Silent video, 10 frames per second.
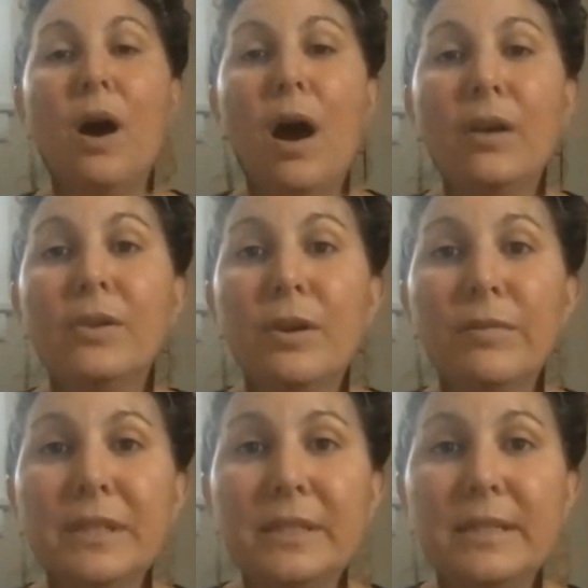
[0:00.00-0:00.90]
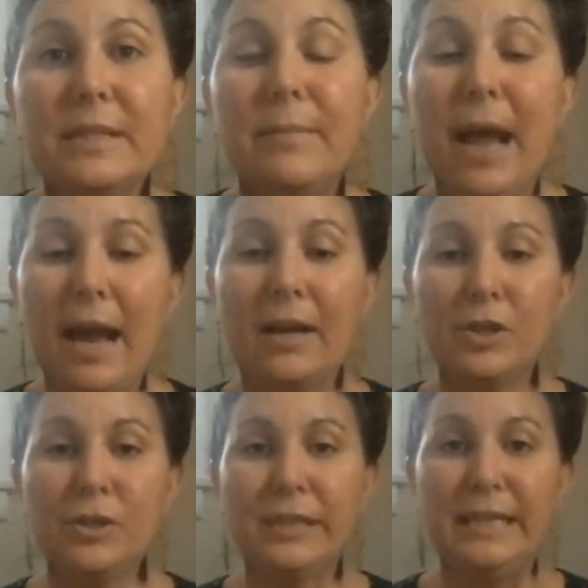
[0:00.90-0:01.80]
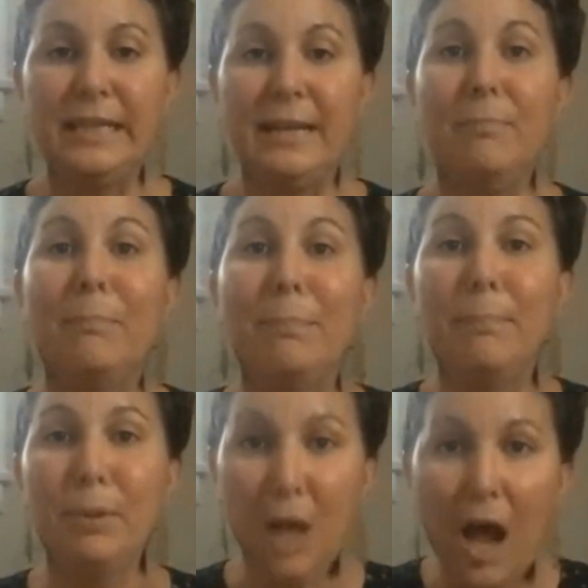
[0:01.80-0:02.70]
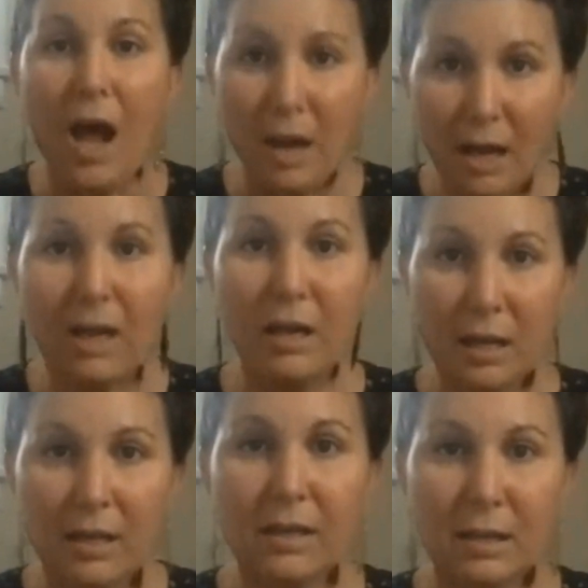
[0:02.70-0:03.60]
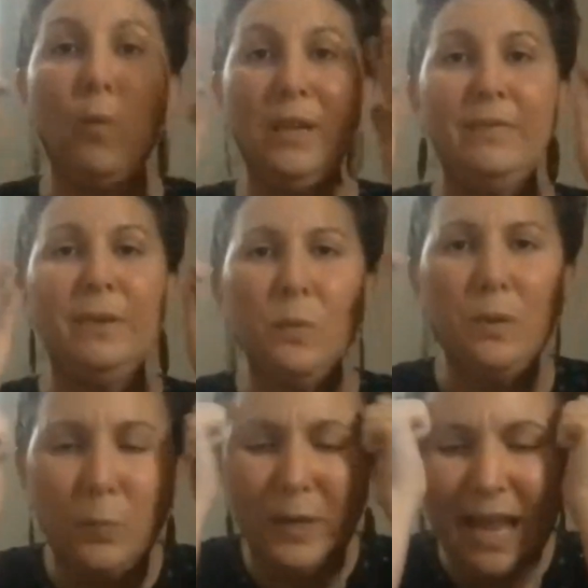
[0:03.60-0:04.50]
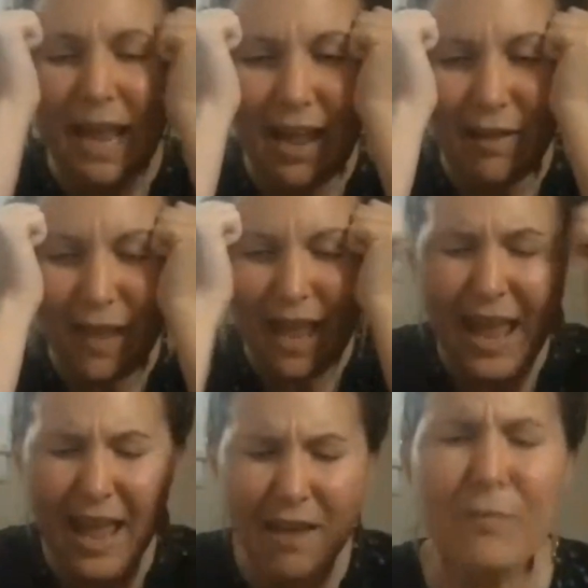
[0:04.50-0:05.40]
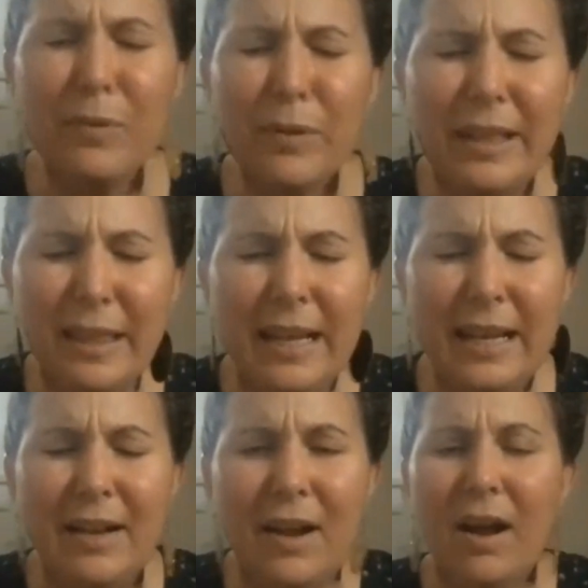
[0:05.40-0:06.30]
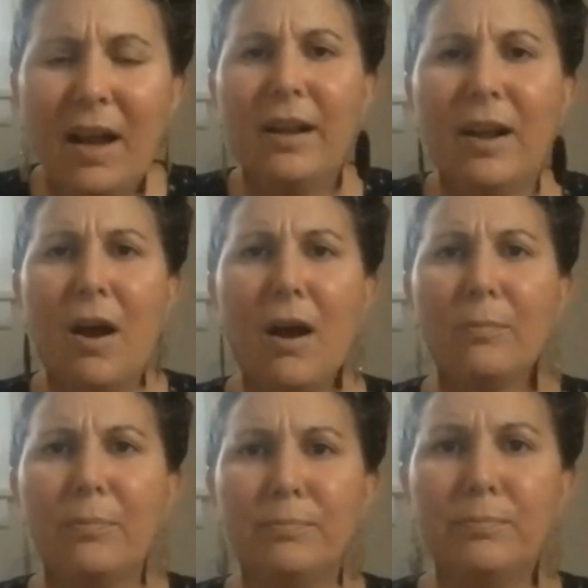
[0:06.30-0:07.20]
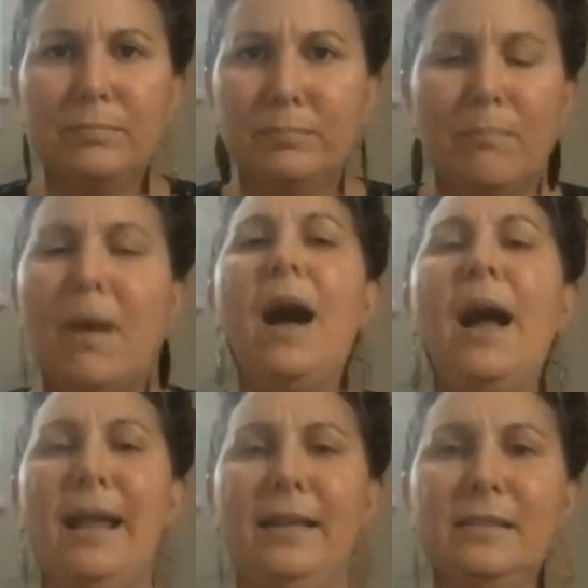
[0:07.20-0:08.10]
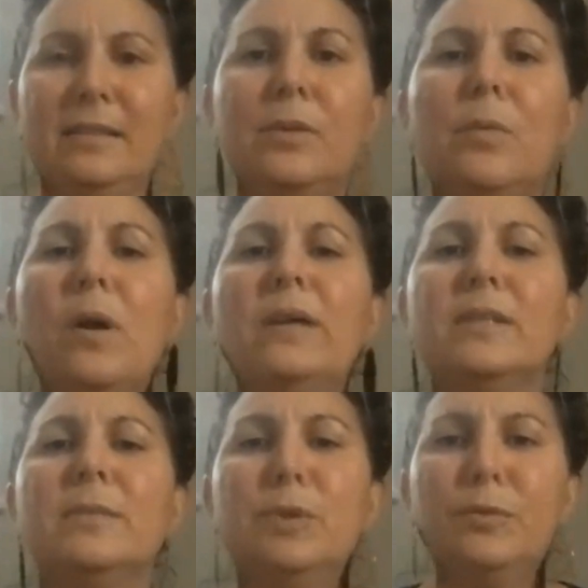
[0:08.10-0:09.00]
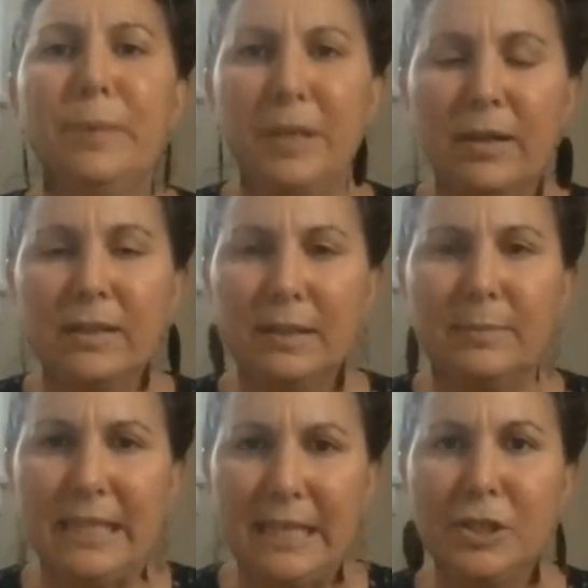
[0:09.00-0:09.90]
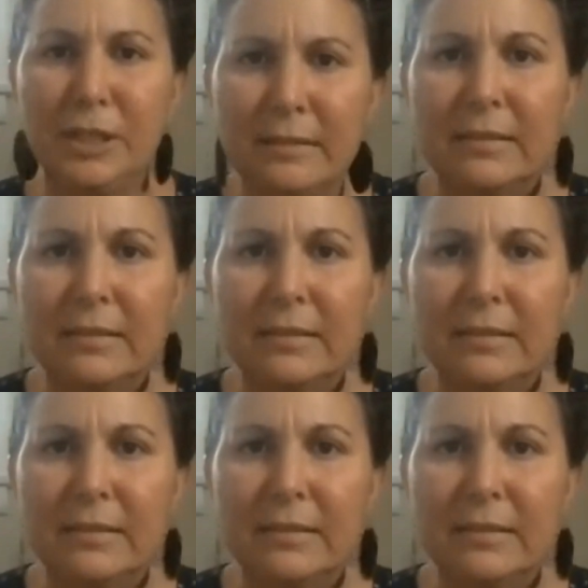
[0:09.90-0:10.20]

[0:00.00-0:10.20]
Our nervous system actually can block, even when we have everything in our mind to want to move beyond a limitation,